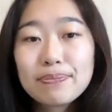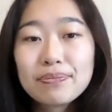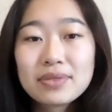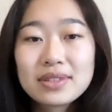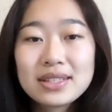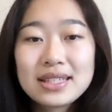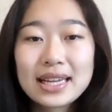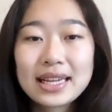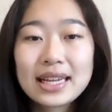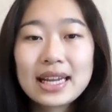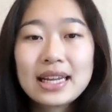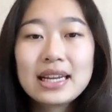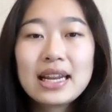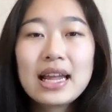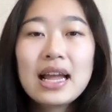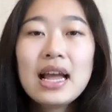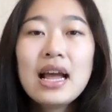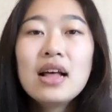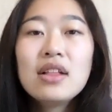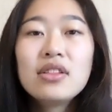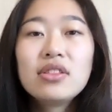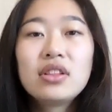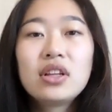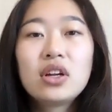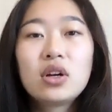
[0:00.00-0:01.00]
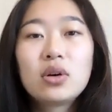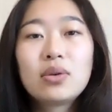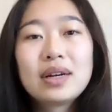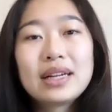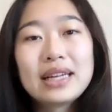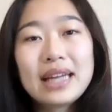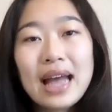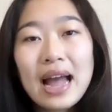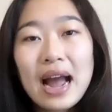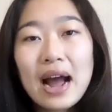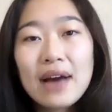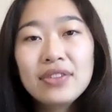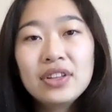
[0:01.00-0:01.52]
Second, they already
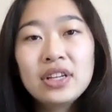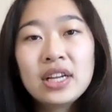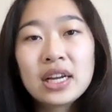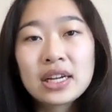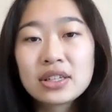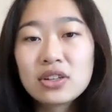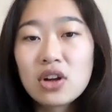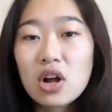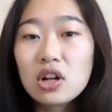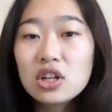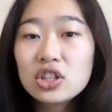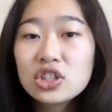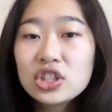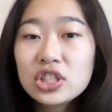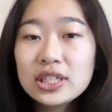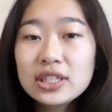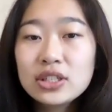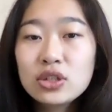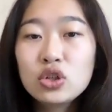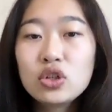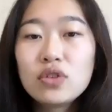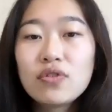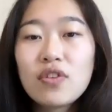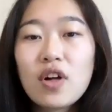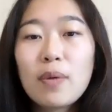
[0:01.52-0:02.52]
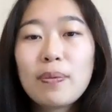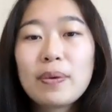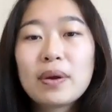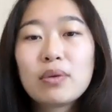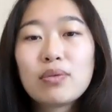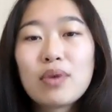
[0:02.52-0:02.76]
have the technology to develop